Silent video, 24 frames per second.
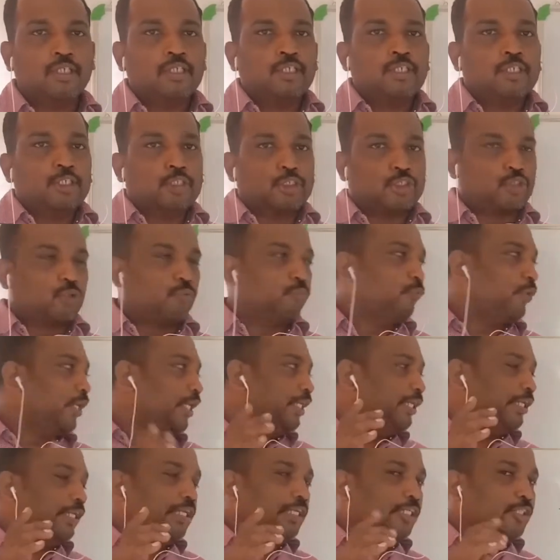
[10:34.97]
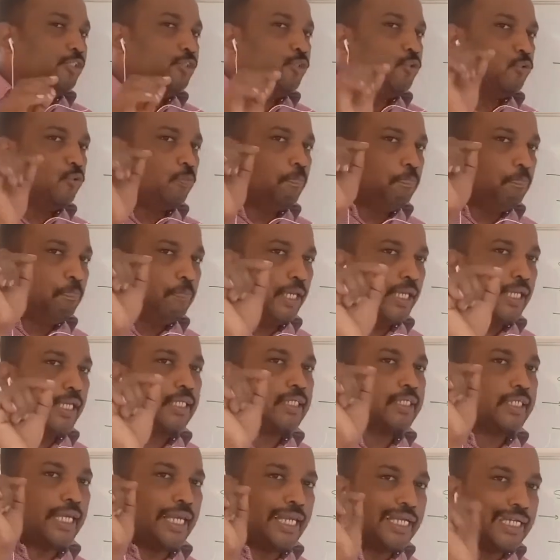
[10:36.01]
So when you make a